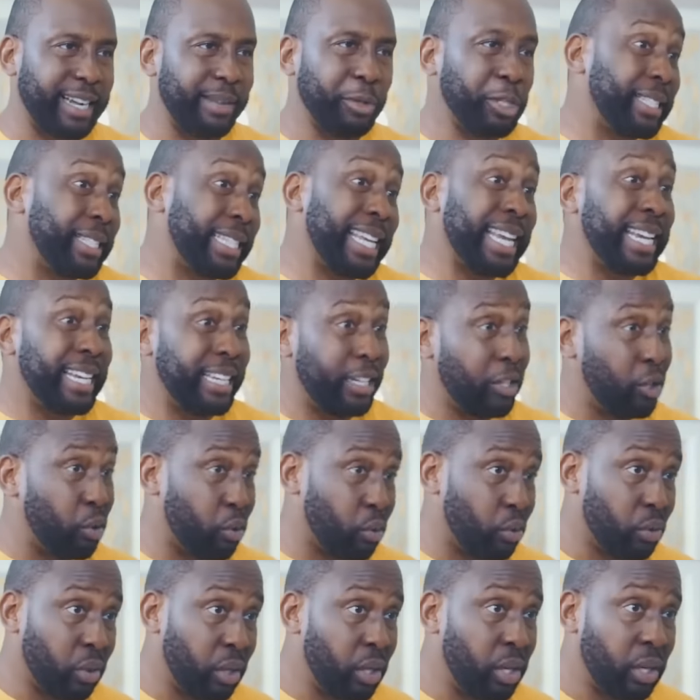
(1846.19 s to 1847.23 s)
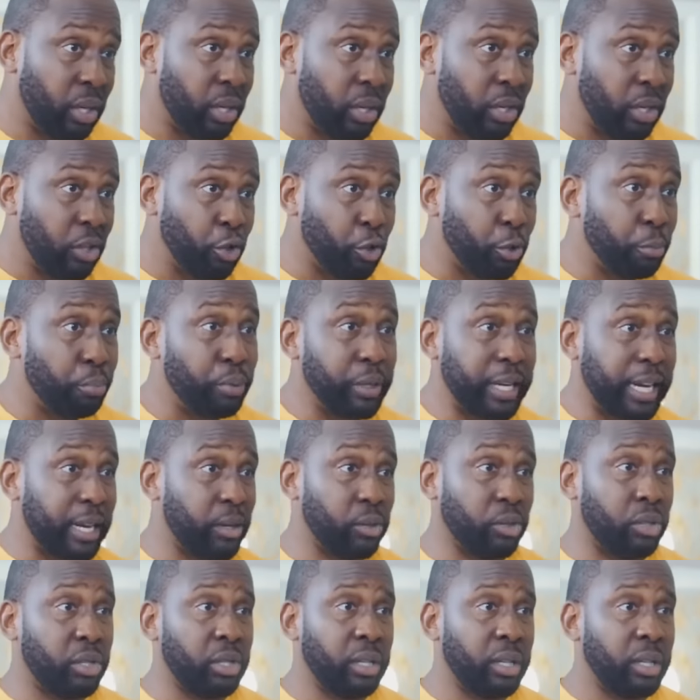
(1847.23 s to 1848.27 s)
I'm not telling you to pull
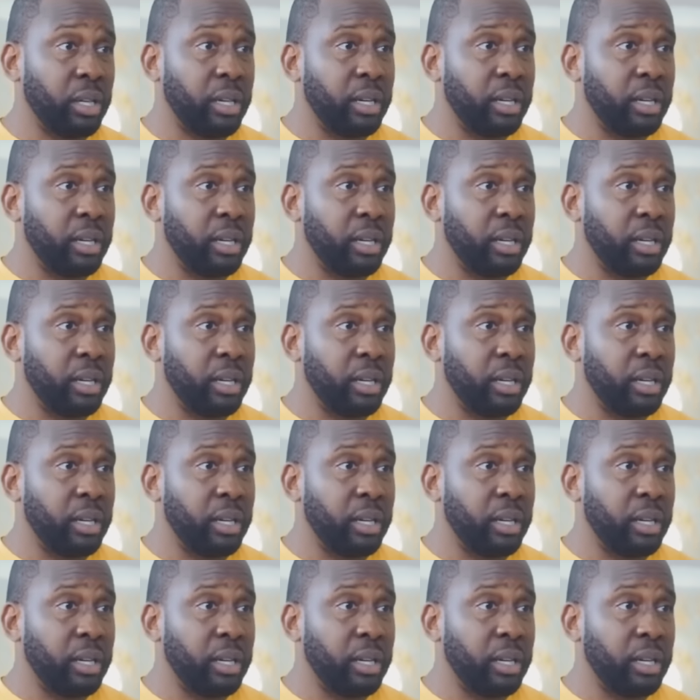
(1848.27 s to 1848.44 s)
out.